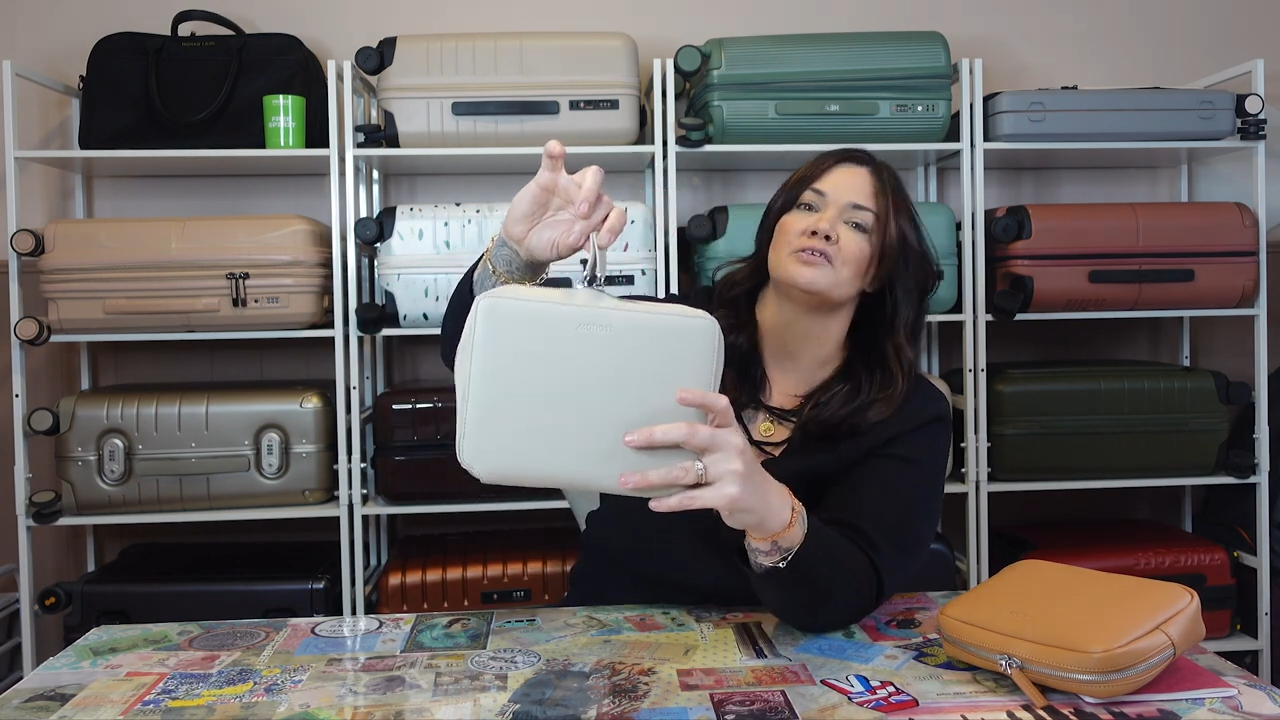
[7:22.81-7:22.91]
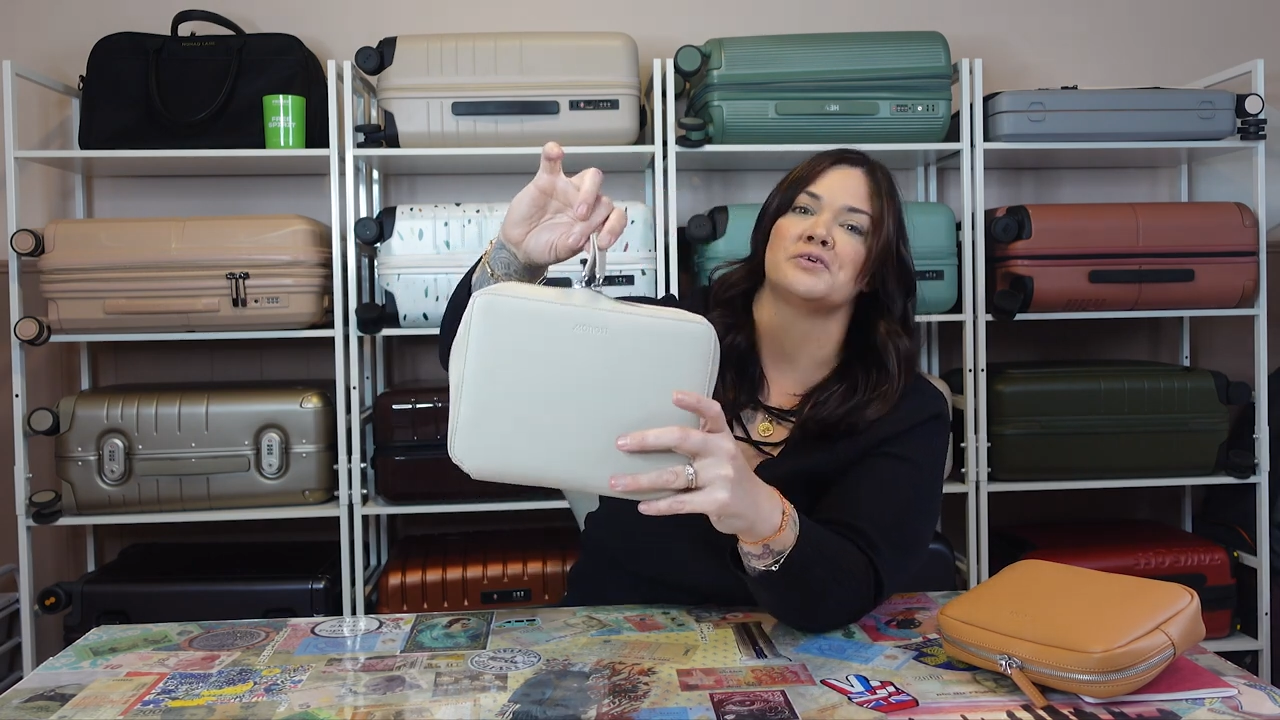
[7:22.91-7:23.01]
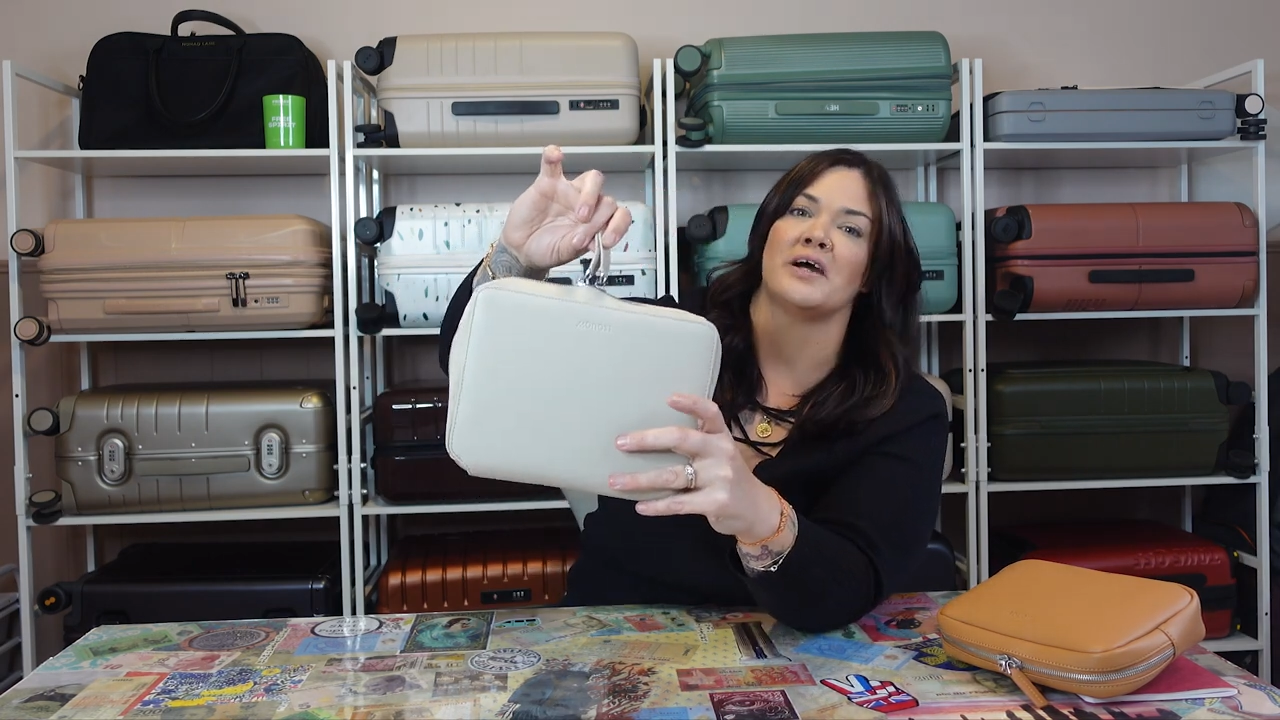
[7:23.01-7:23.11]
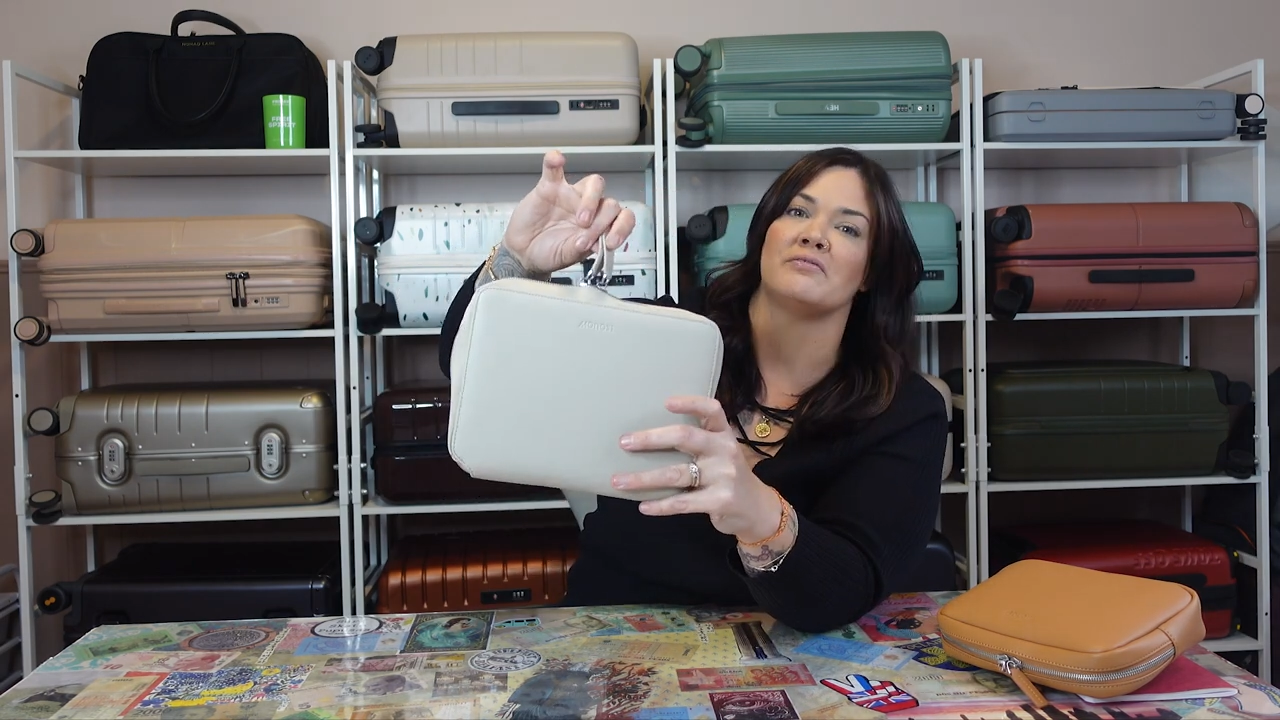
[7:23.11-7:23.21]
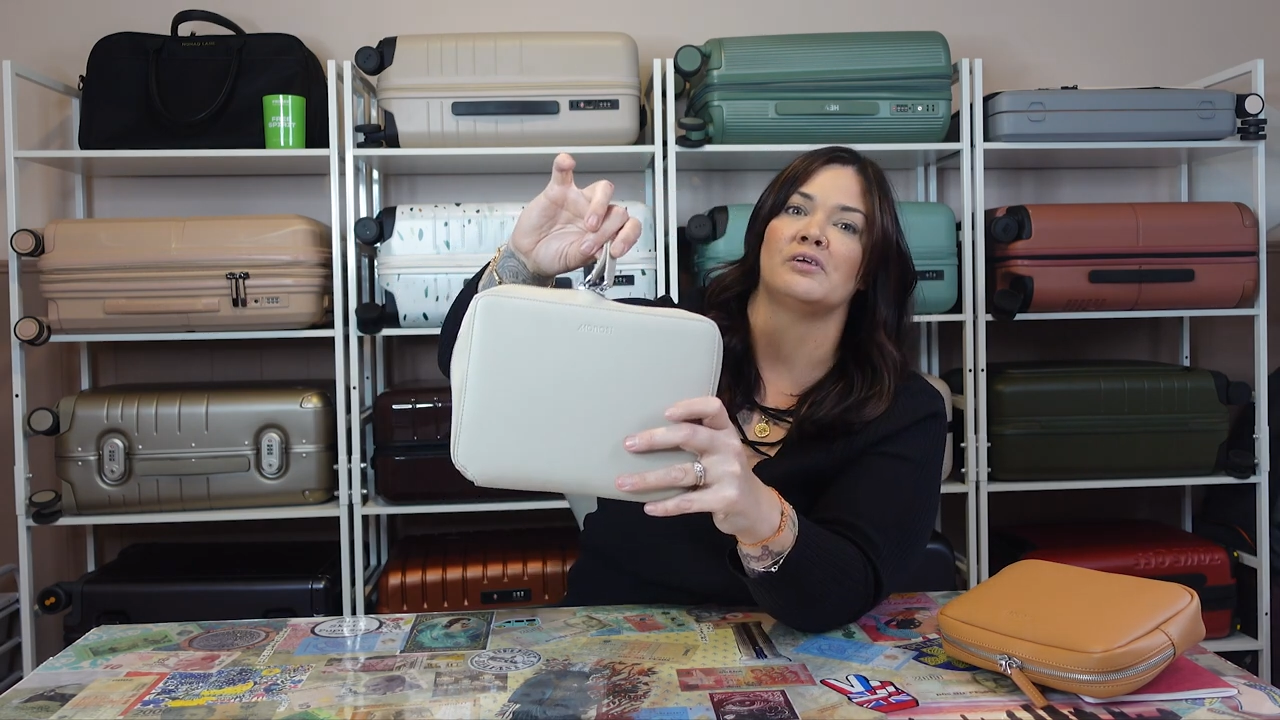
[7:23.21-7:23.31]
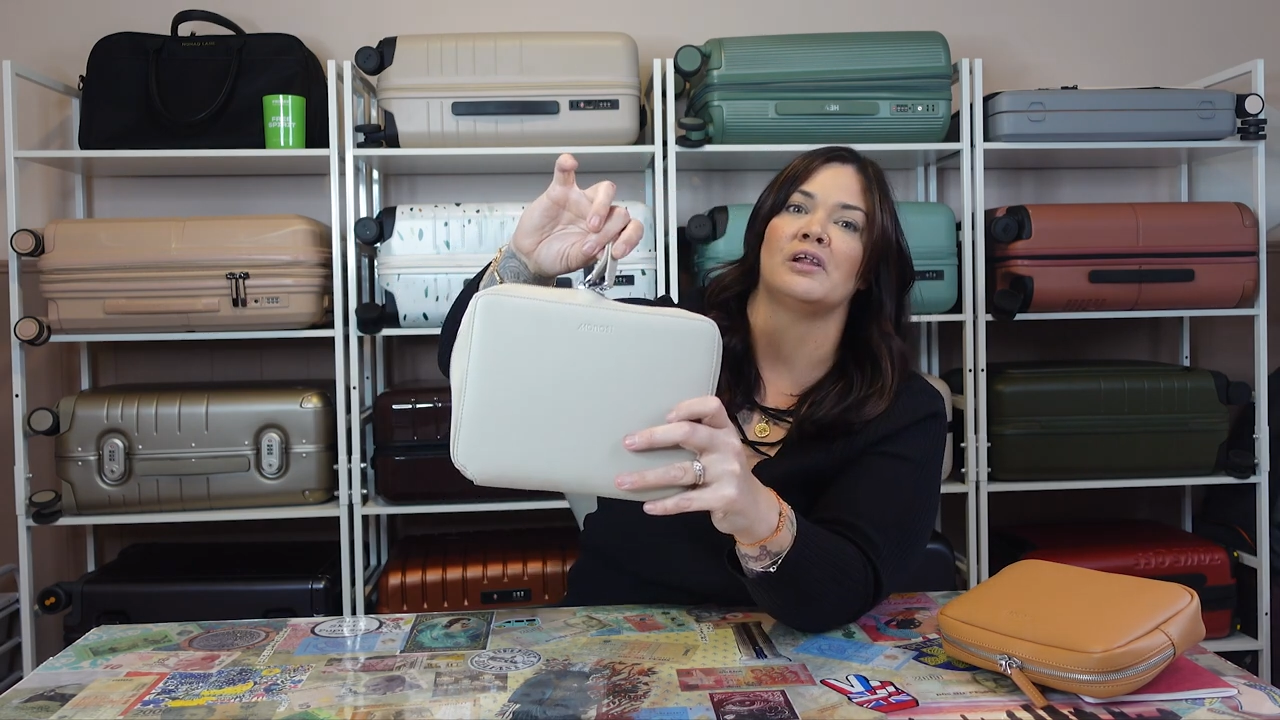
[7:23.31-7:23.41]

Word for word: travel